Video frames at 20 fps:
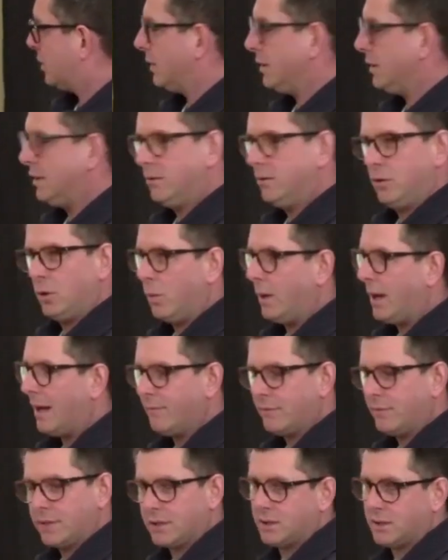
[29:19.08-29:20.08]
No one ever
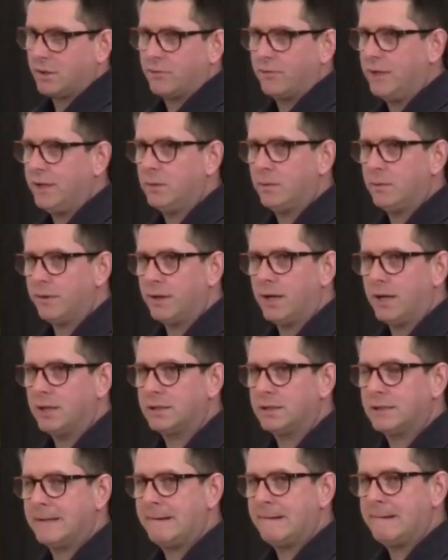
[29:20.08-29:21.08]
disagreed with that.
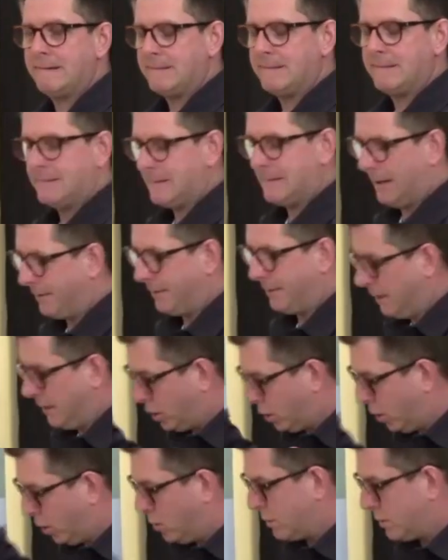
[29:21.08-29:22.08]
And then he
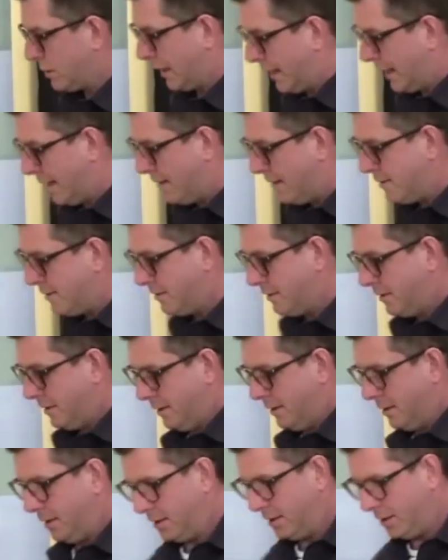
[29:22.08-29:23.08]
goes in
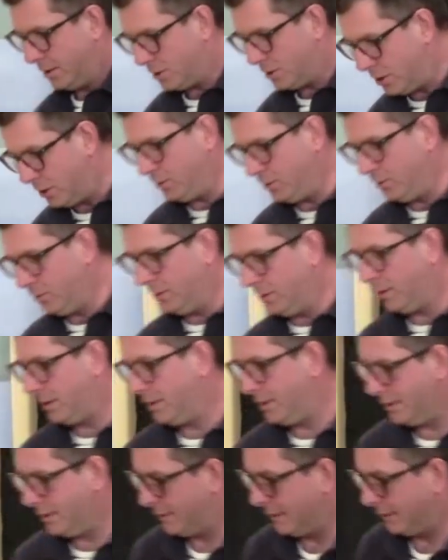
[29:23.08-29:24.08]
to
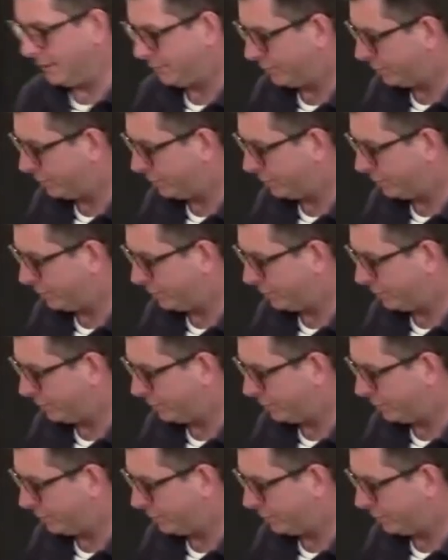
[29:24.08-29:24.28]
this